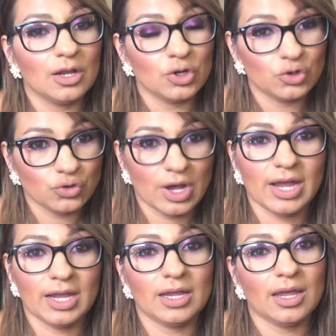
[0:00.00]

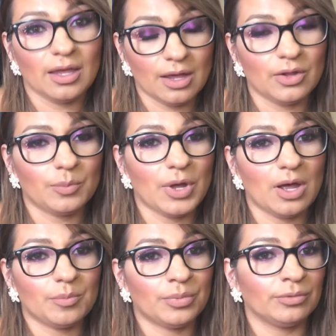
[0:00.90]
try a ColourPop
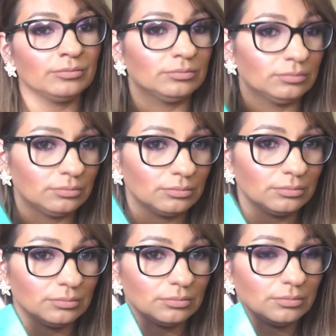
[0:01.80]

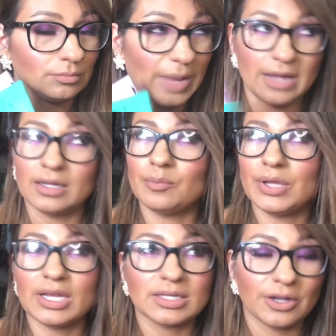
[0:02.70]
palette
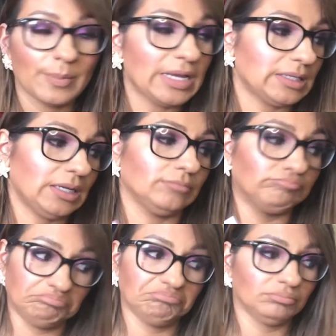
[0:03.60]
because they're amazing.
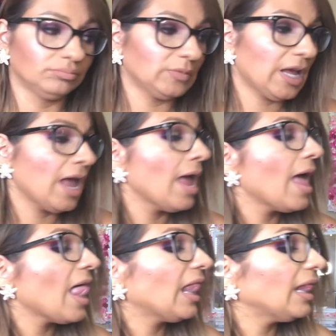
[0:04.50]

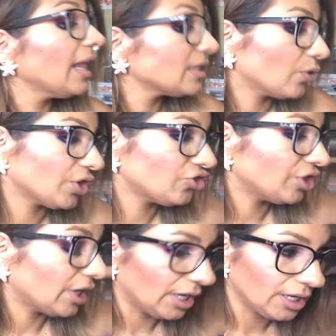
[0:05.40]
The last question
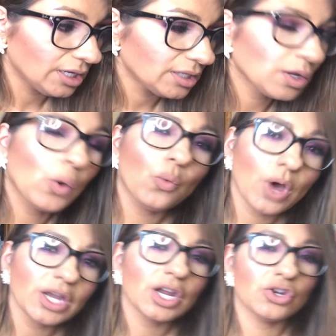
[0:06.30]
is,
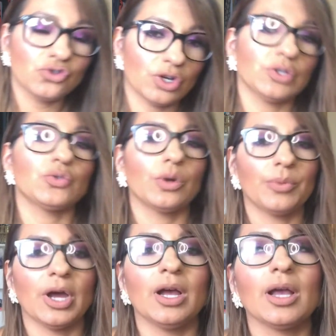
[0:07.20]
what drugstore
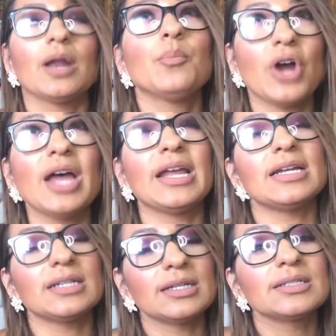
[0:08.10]
product
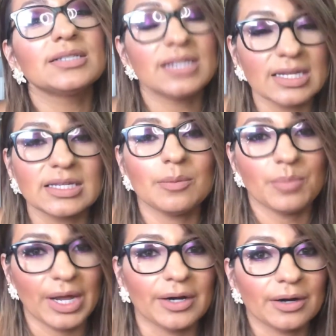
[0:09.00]
does it
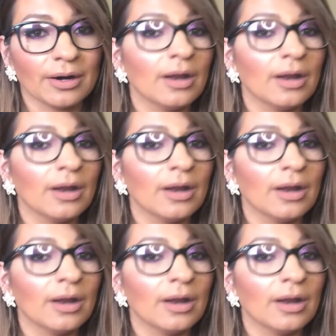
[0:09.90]
better